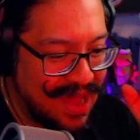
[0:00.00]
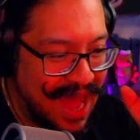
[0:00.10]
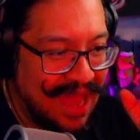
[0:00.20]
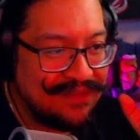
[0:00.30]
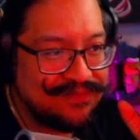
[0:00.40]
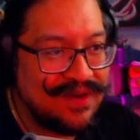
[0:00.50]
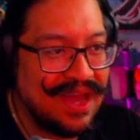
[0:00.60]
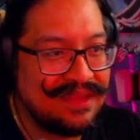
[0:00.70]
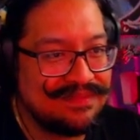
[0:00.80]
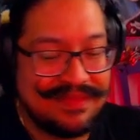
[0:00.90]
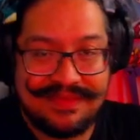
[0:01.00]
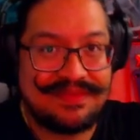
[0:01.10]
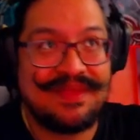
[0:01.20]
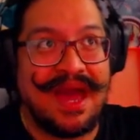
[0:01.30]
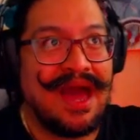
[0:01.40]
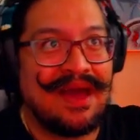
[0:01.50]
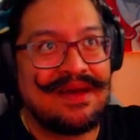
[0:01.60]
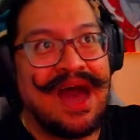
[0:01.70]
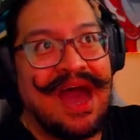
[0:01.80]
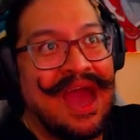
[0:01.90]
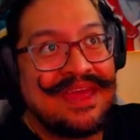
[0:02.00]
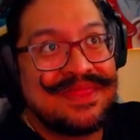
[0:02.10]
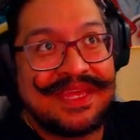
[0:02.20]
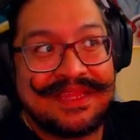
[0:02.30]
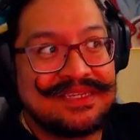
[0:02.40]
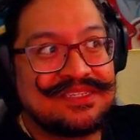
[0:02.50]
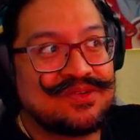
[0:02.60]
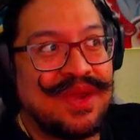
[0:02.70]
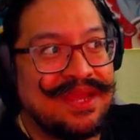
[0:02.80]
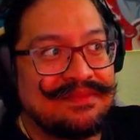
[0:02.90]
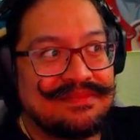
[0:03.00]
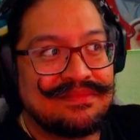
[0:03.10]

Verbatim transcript: I find, I, I think this is great.